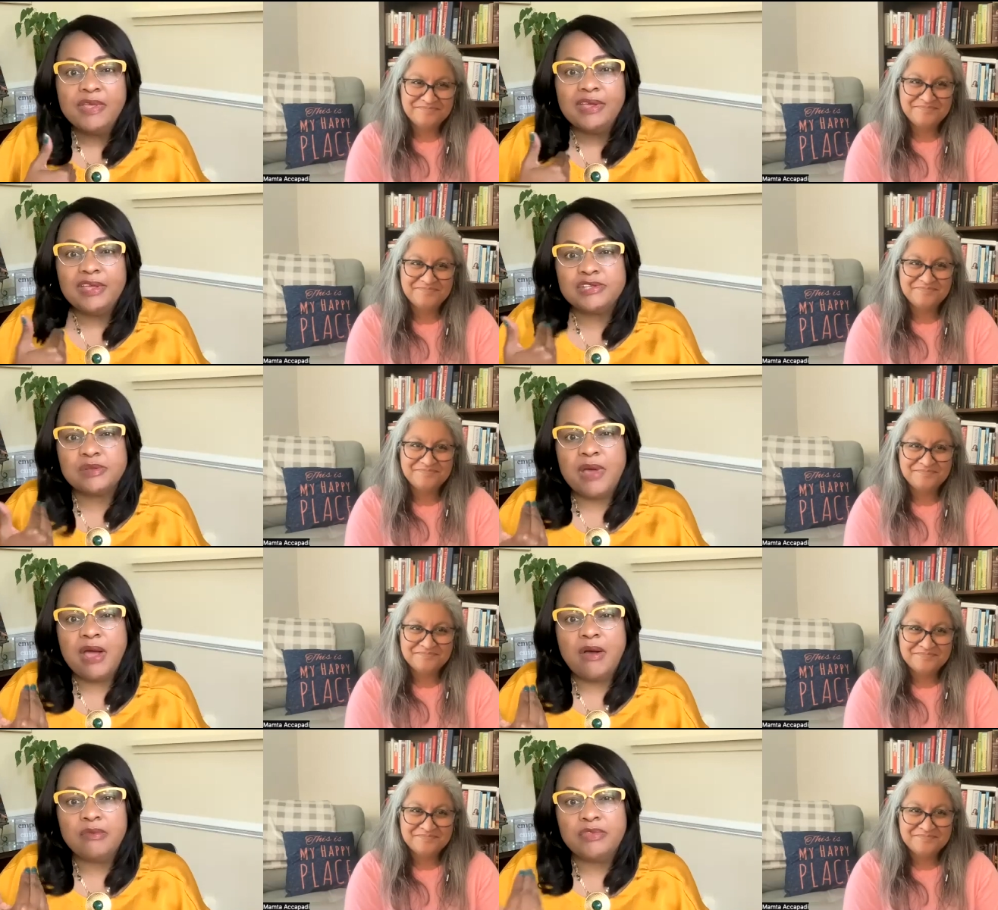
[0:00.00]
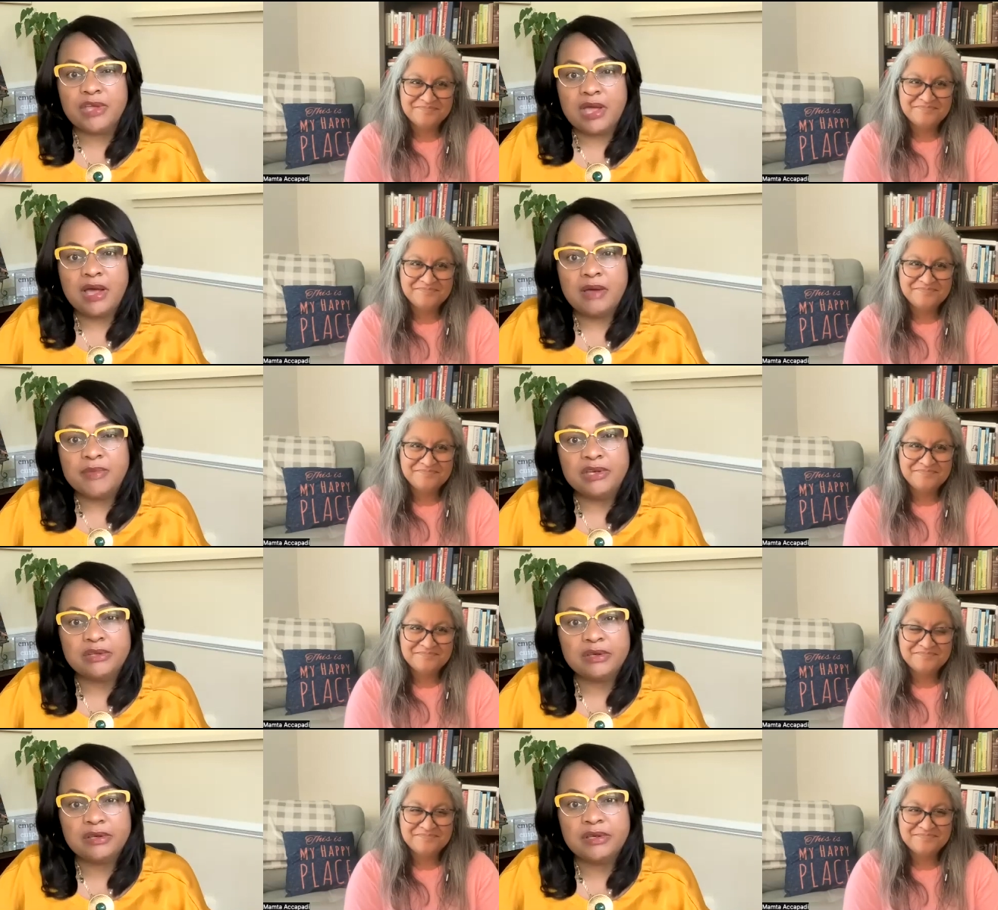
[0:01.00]
Speaker 1: it's about the
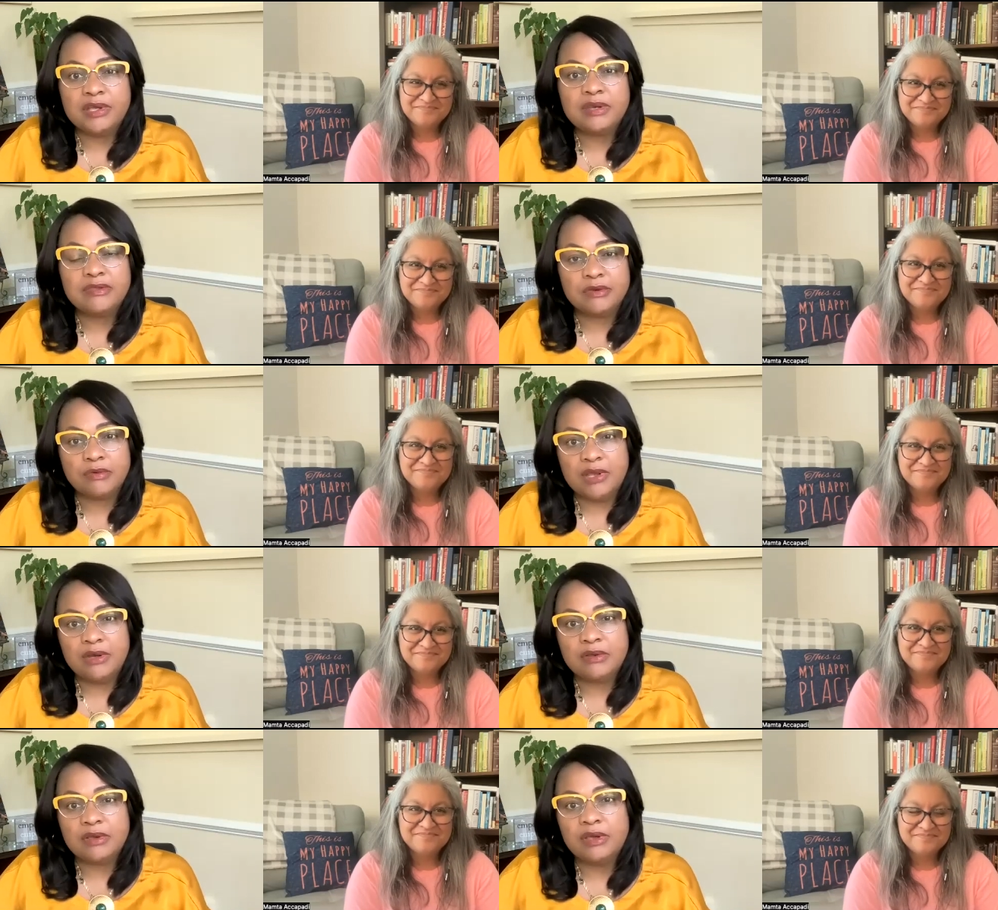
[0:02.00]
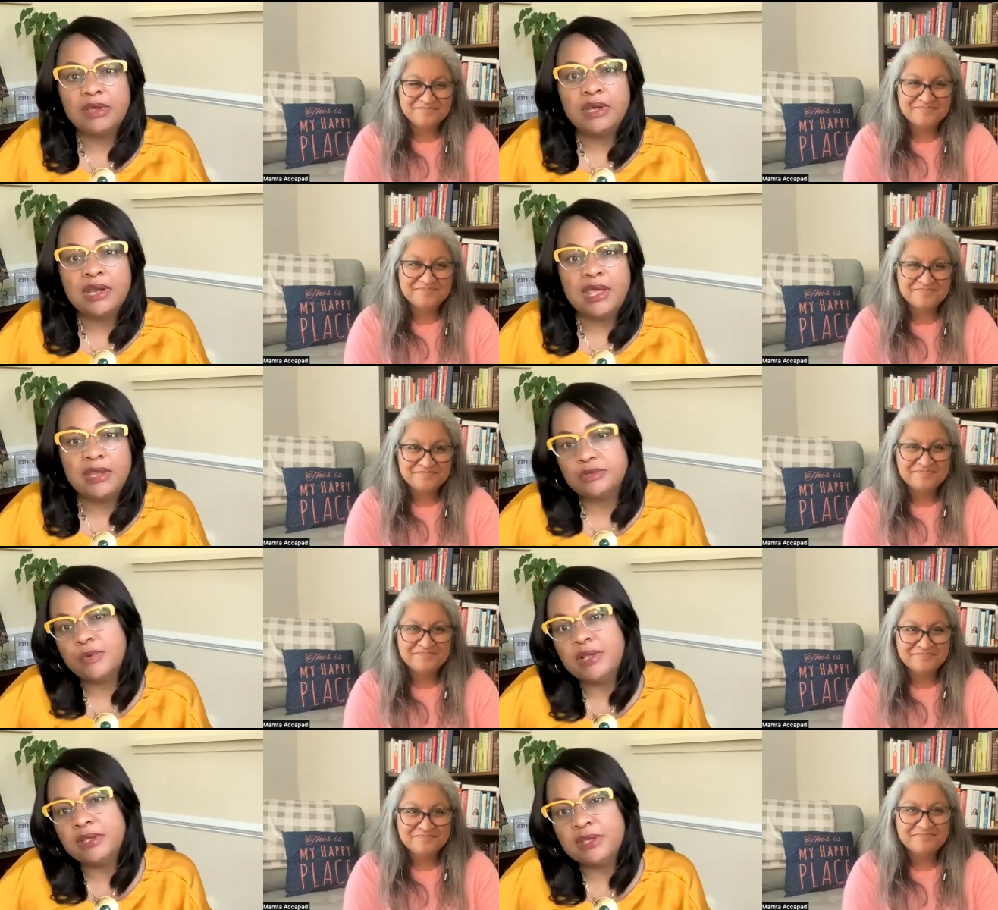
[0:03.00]
common good, the greater good, and
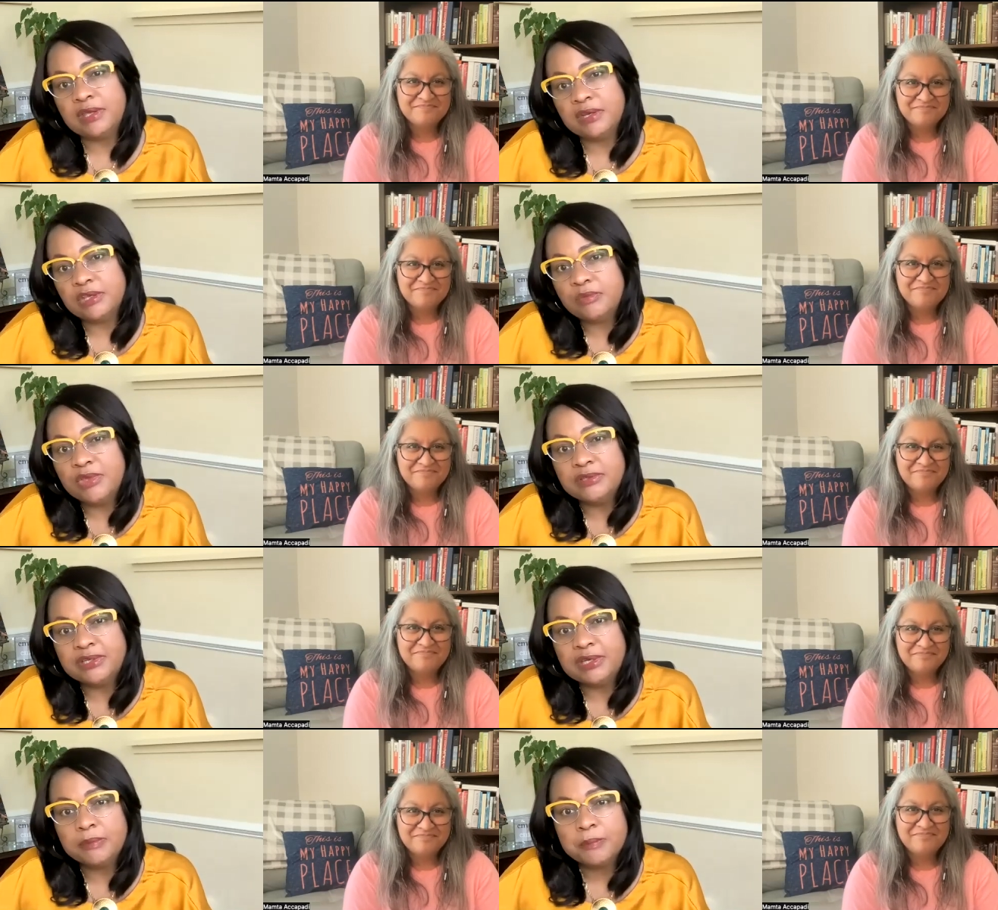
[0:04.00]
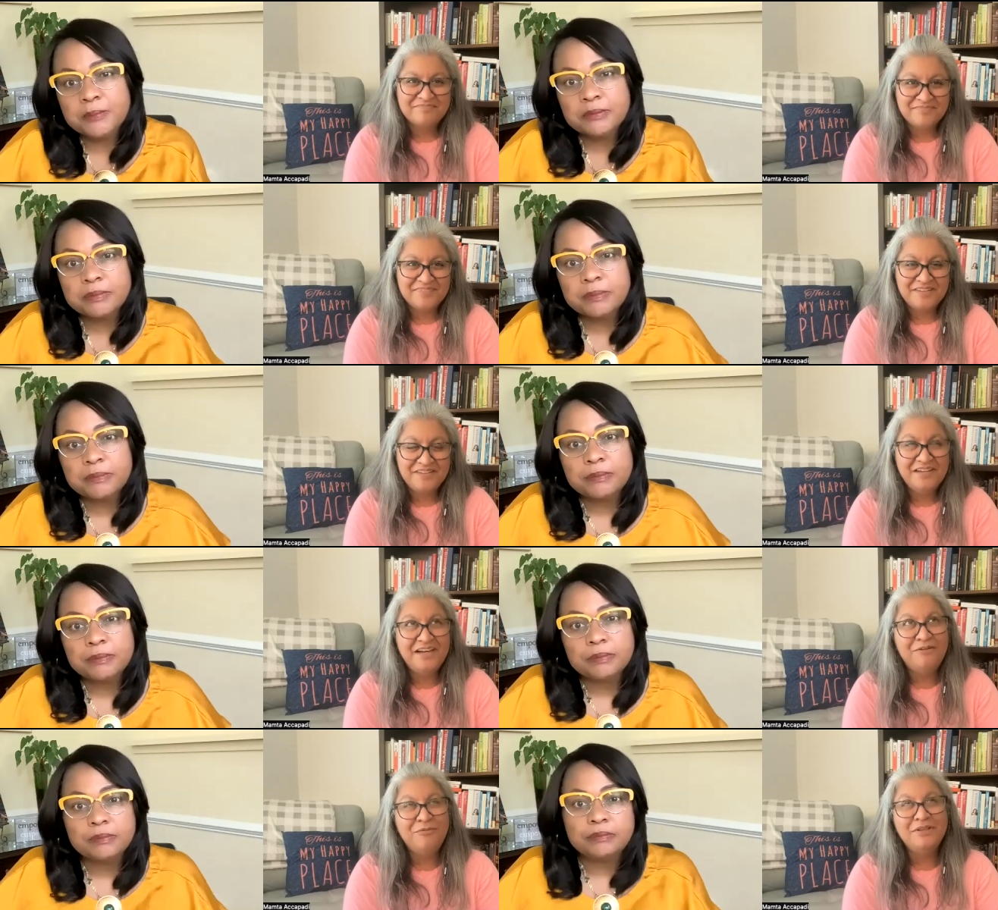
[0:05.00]
dwelling in a community.
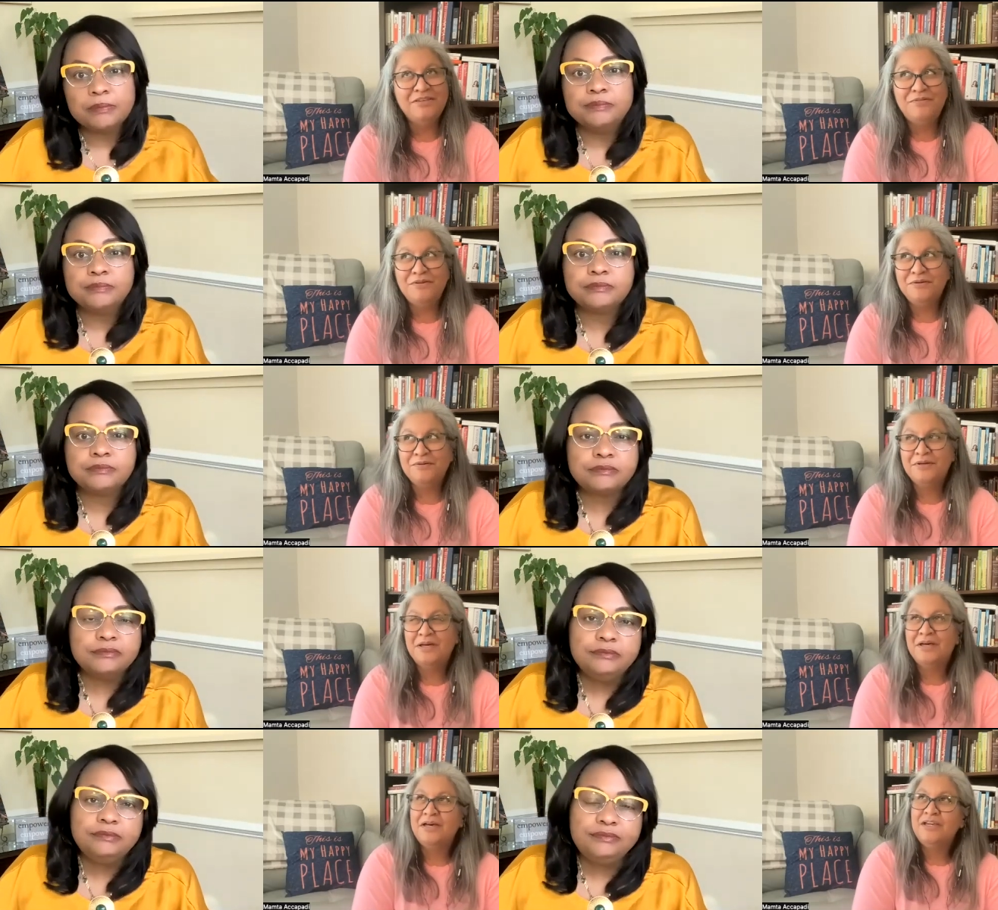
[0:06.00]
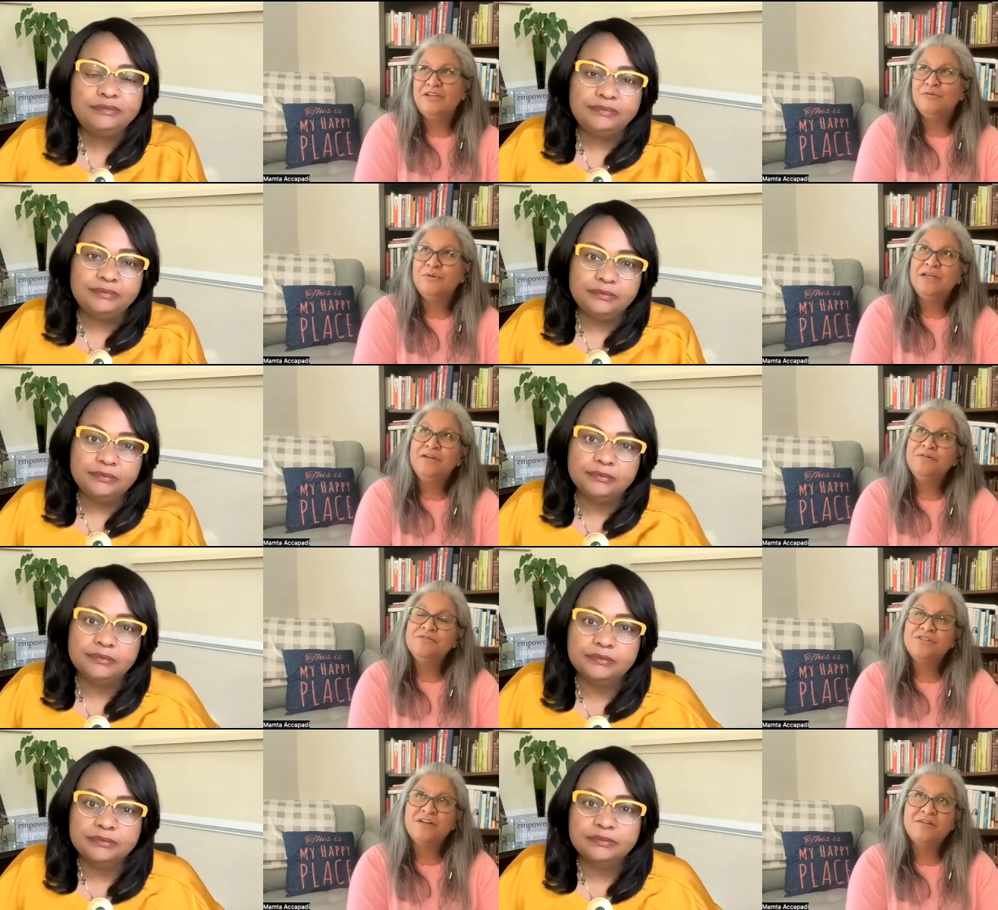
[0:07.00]
Speaker 2: Yeah, I really feel, you know, when I
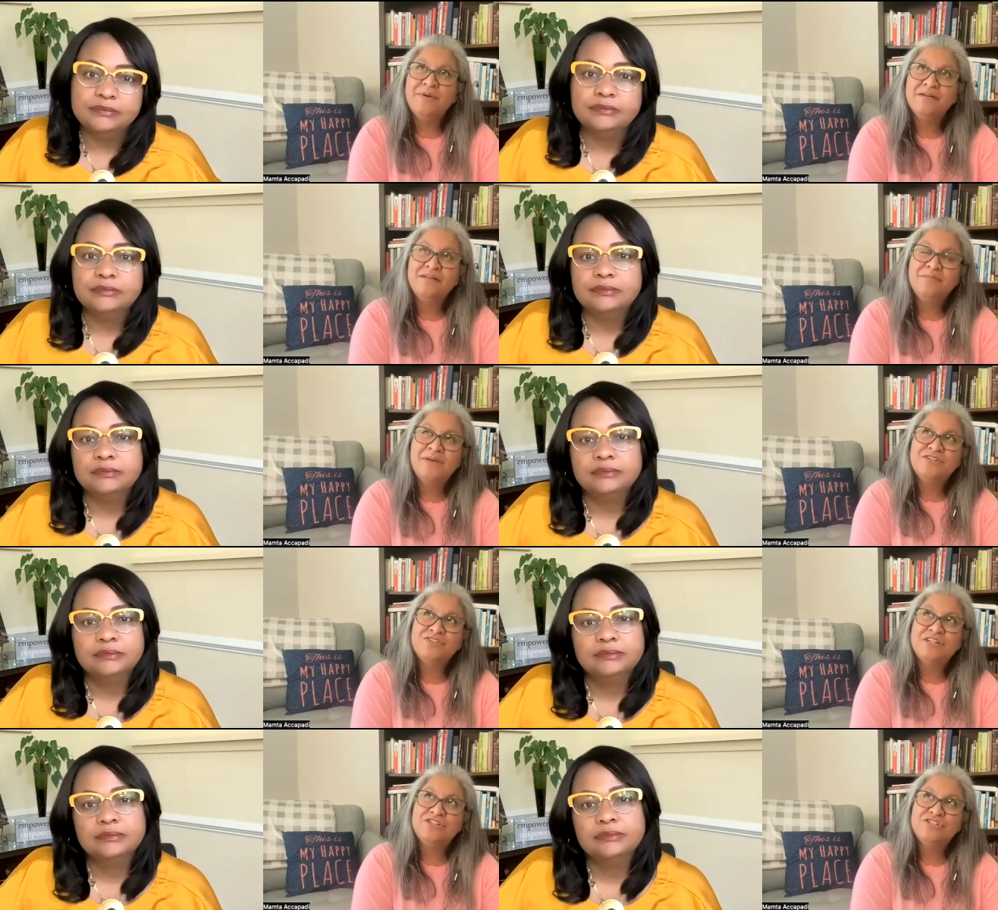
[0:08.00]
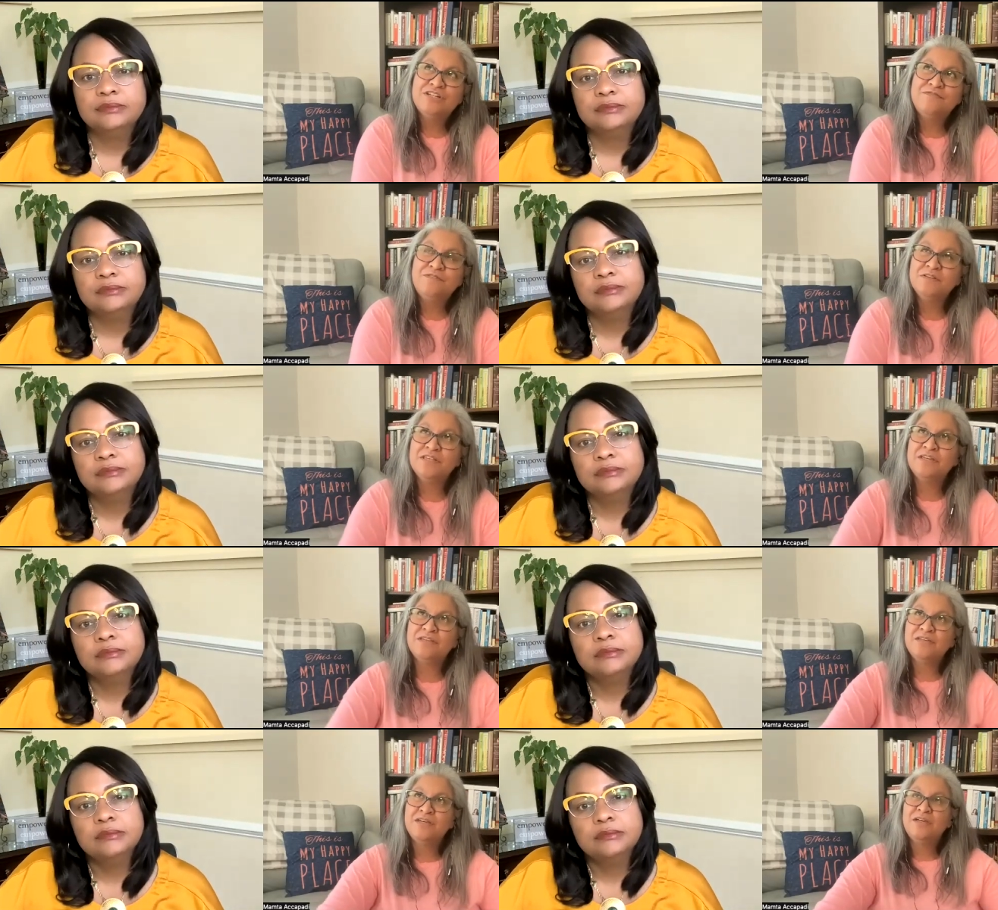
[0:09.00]
hear you talk about imagination, I feel like